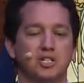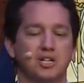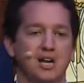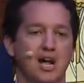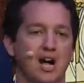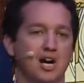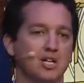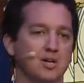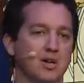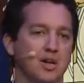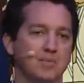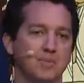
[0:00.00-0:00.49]
And
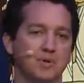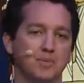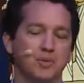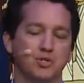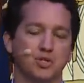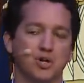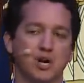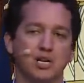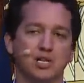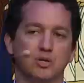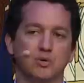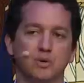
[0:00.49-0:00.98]
now you have people
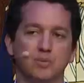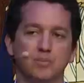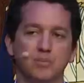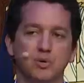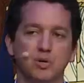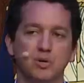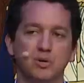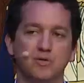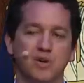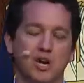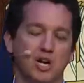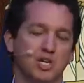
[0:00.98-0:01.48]
trying to
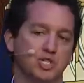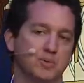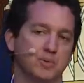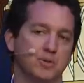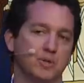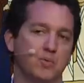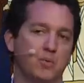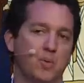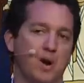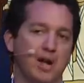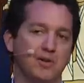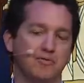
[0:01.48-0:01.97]
remove
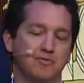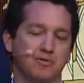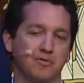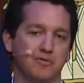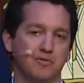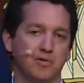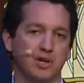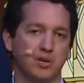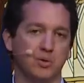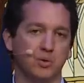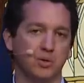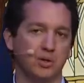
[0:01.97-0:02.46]
husband and wife from
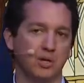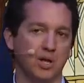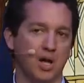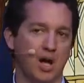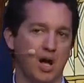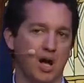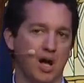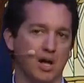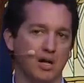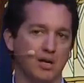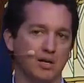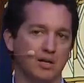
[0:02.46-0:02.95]
federal
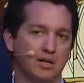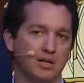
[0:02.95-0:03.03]
law.